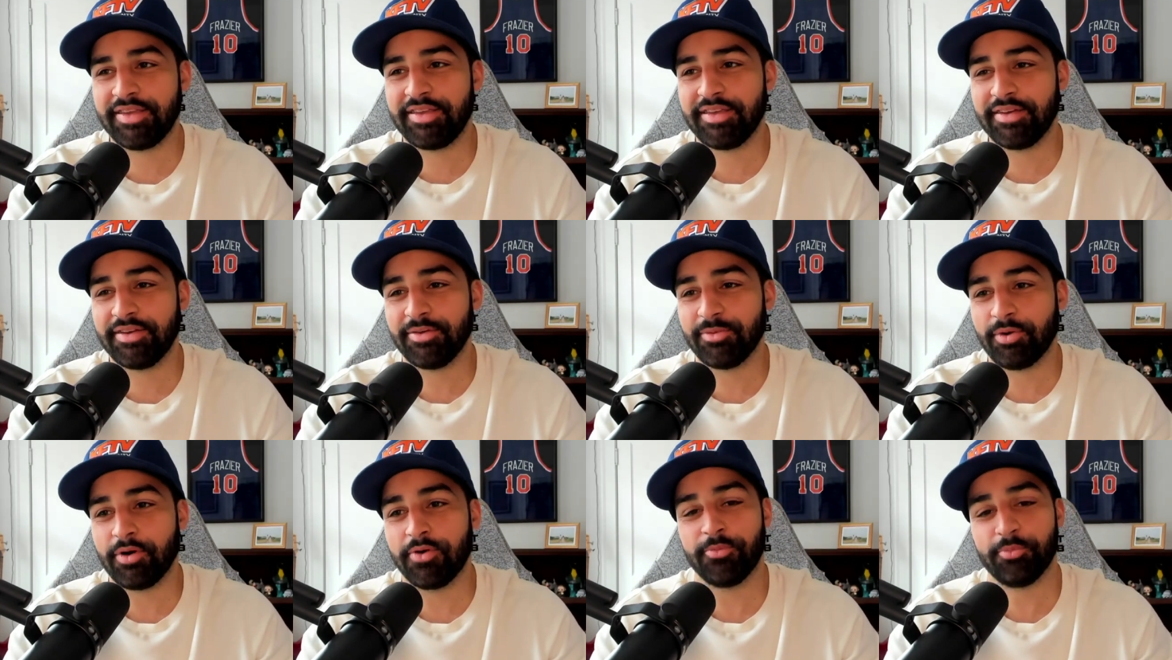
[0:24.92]

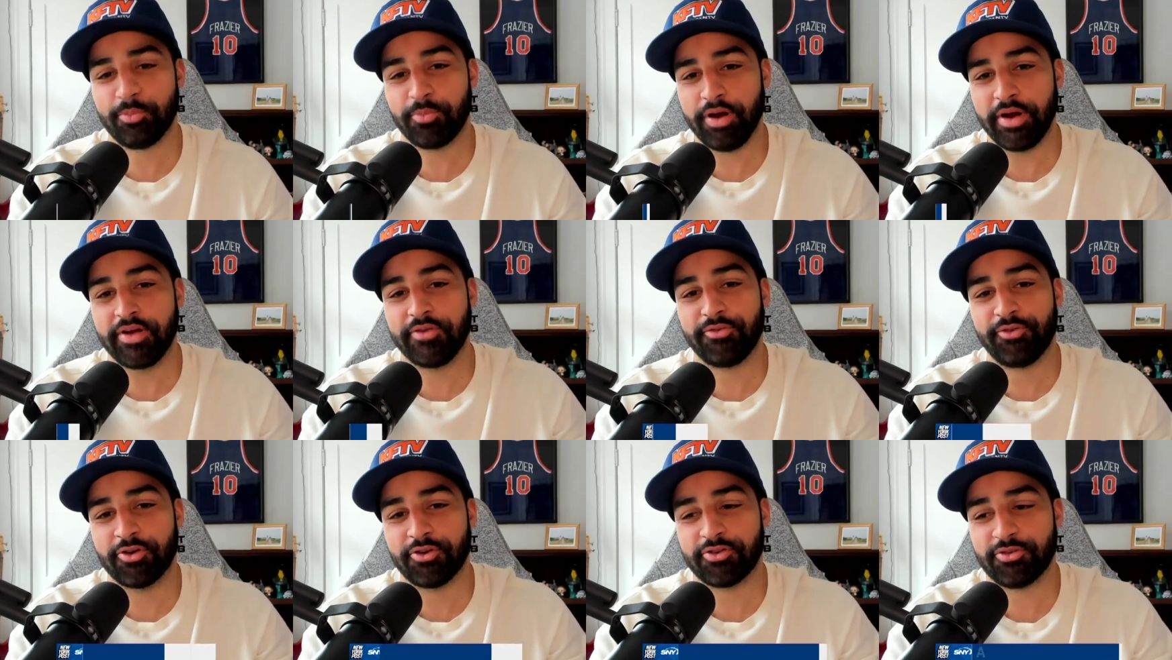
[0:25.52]
get well,
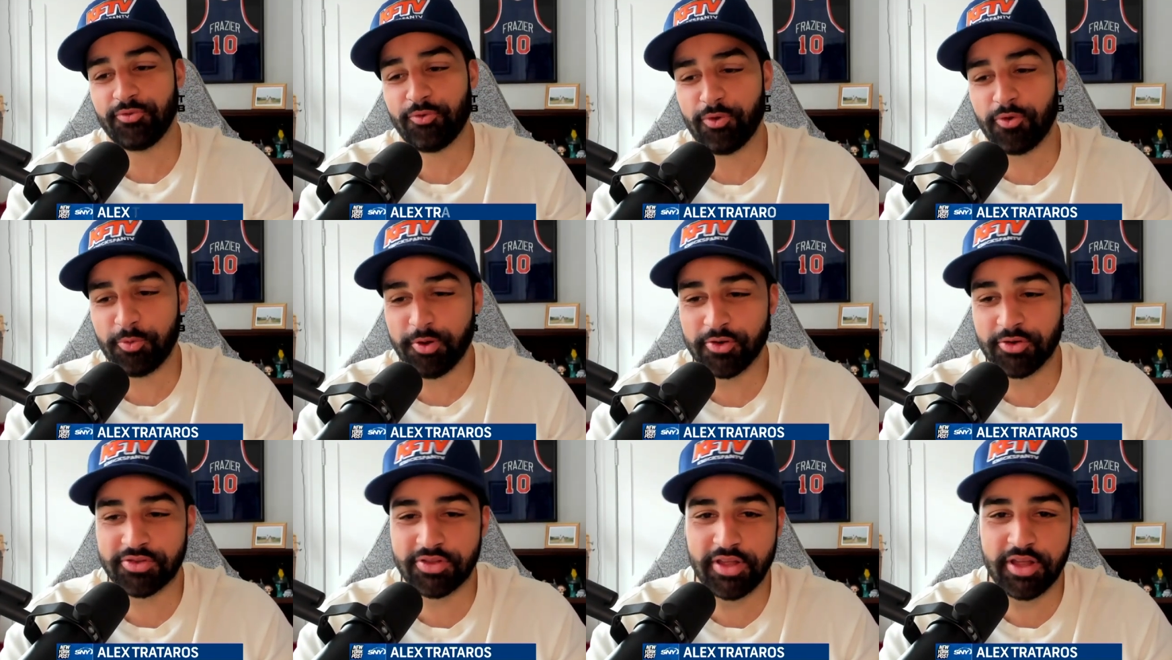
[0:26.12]
Brandon. First and
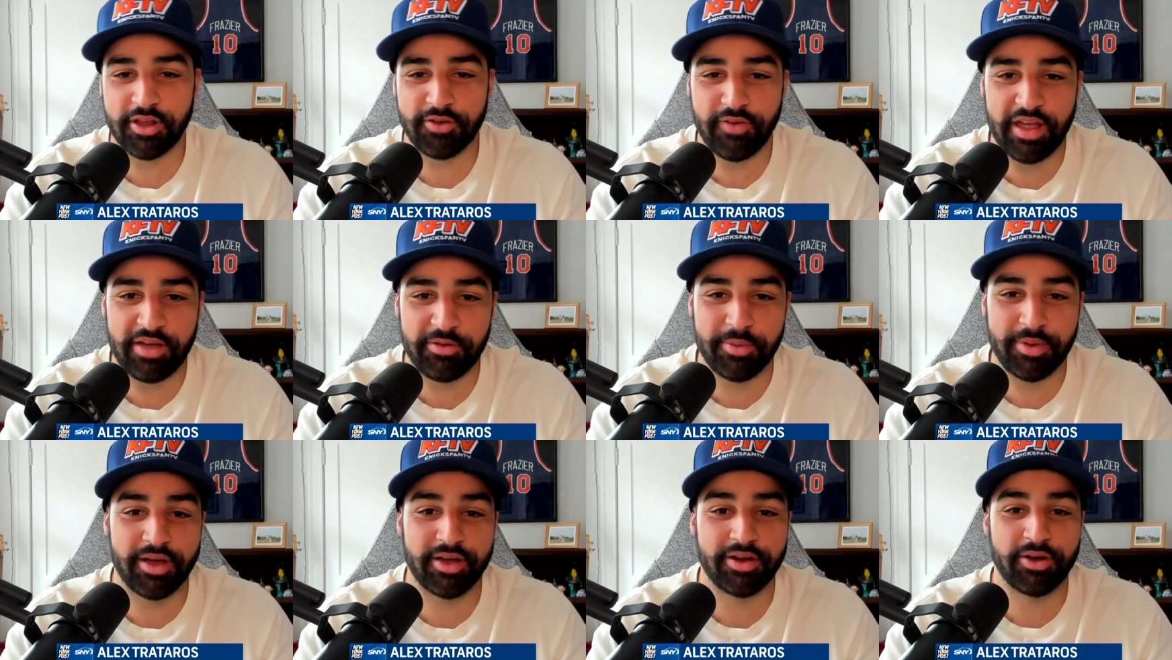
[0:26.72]
foremost, thank you for
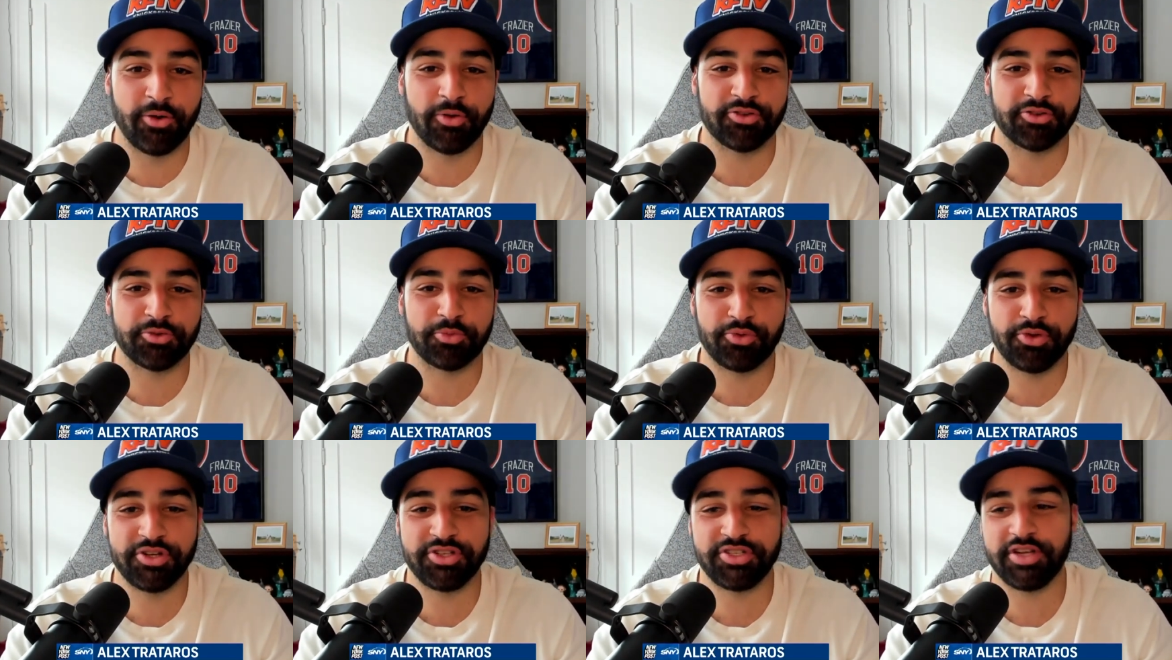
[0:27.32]
having me on. Always
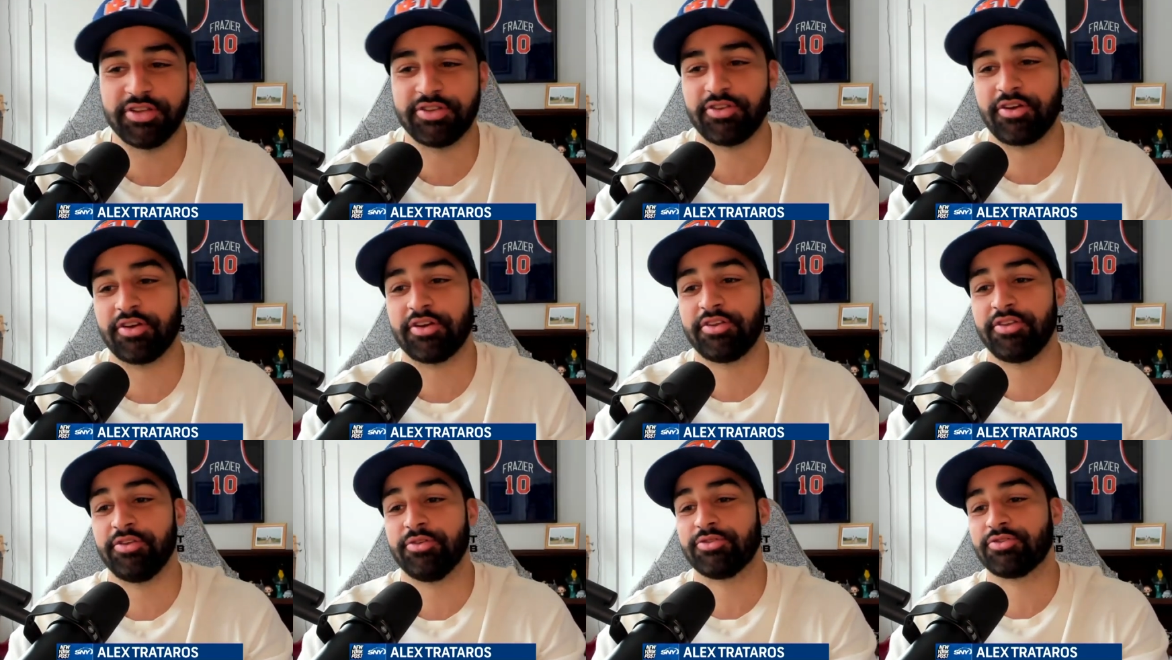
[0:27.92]
appreciate
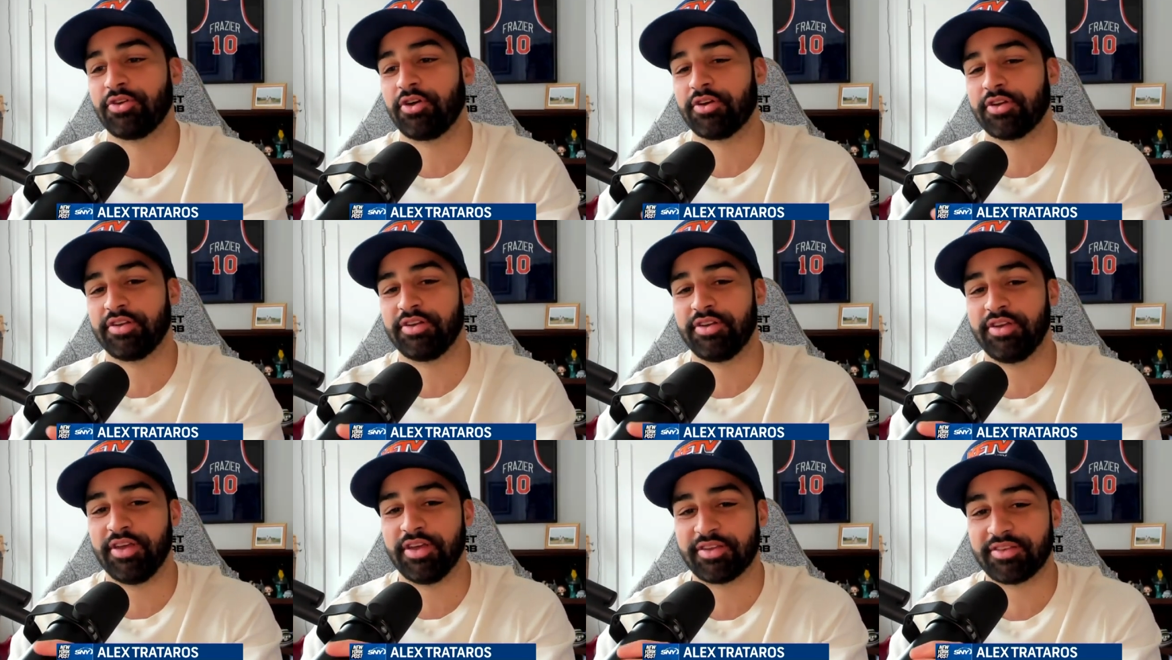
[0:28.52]
talking to you and
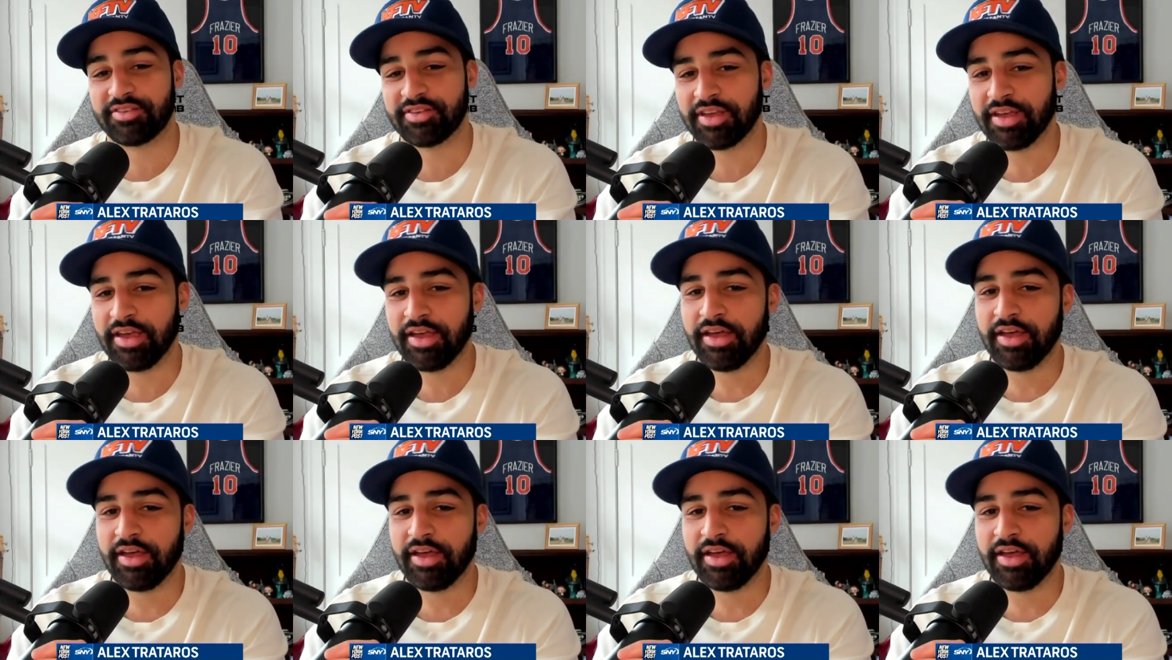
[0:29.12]
talking Knicks.